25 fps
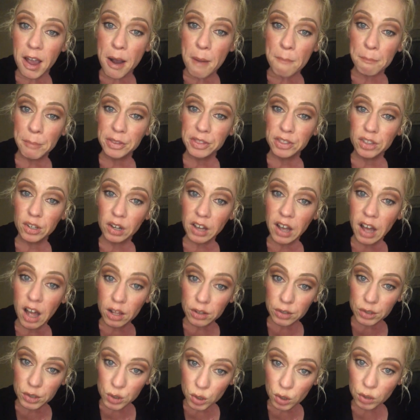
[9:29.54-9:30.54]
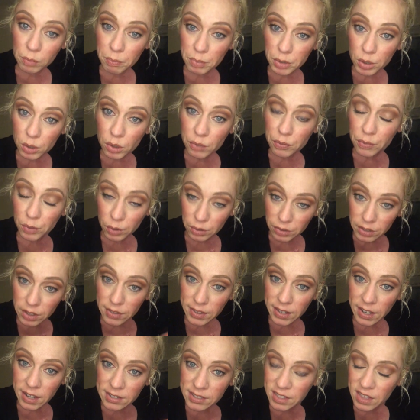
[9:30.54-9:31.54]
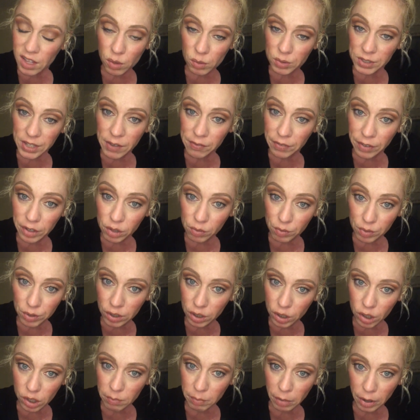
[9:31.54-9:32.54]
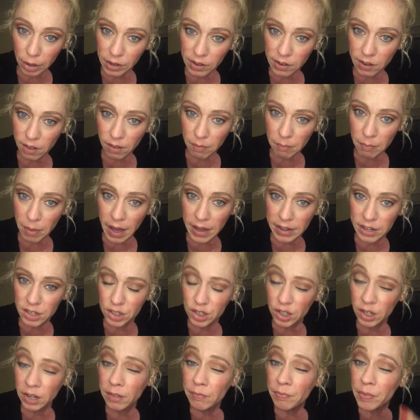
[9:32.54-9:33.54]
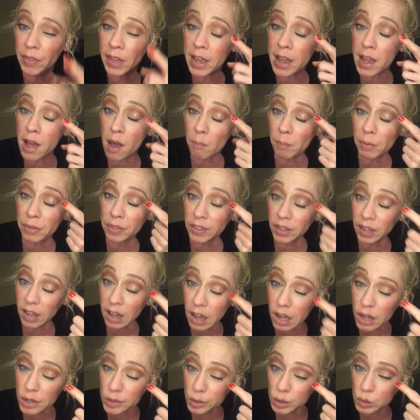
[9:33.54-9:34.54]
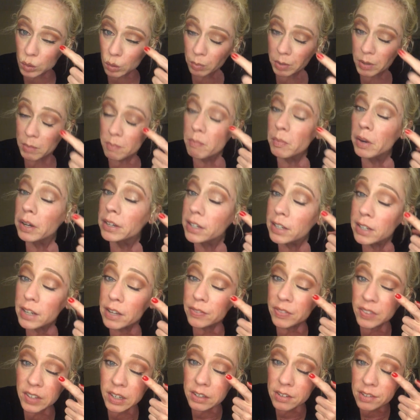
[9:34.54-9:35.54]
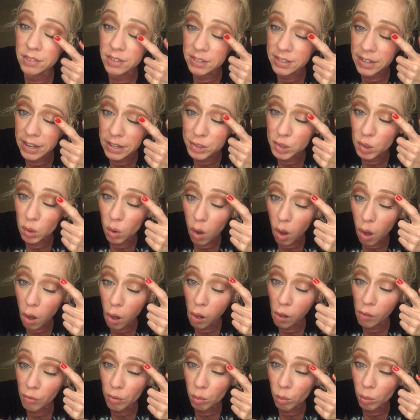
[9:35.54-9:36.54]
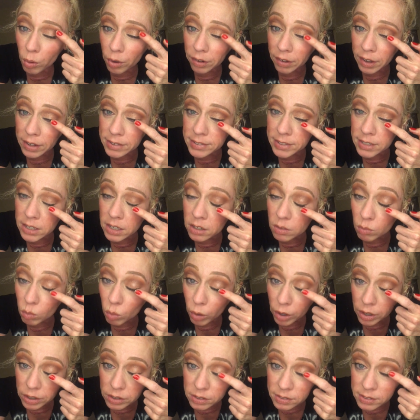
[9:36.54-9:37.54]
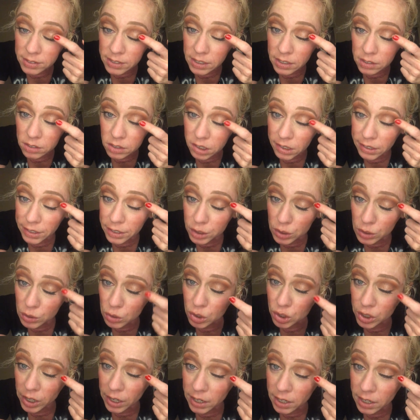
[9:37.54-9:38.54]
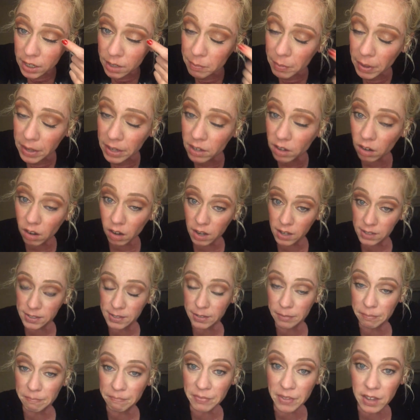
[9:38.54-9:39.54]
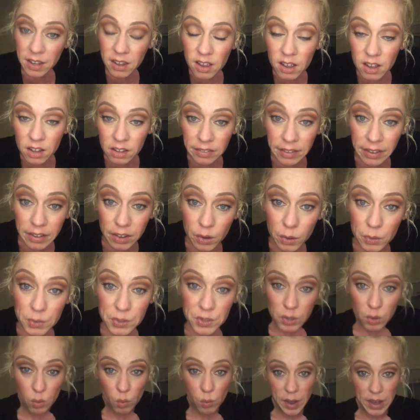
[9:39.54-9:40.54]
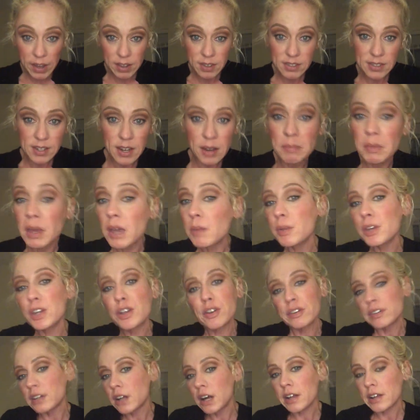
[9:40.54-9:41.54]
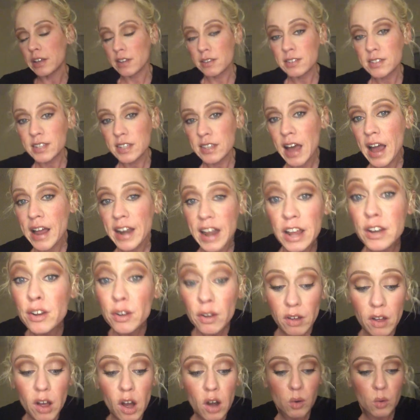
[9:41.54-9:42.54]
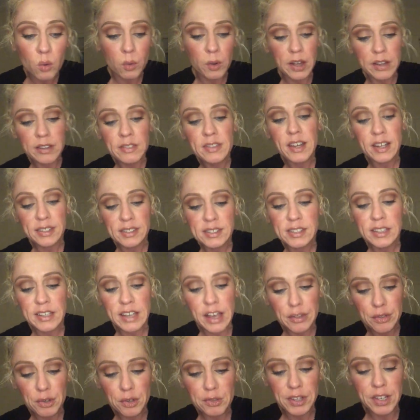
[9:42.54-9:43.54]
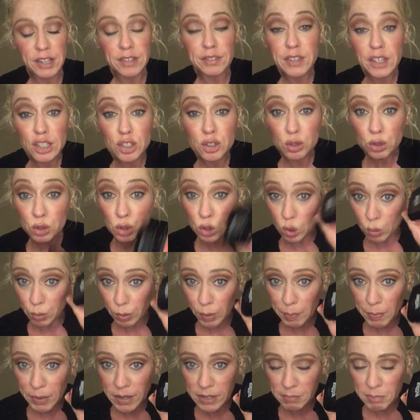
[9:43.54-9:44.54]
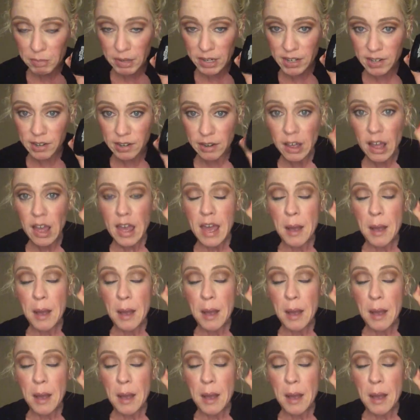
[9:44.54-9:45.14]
but the colors look beautiful in the things and they always have like really good marketing and packaging. But the colors will be muddied at the end of the day. So all the work I did to like do shading and make it awesome, like goes to waste. And maybe you're not into that. And and that's the other thing. These are super pigmented.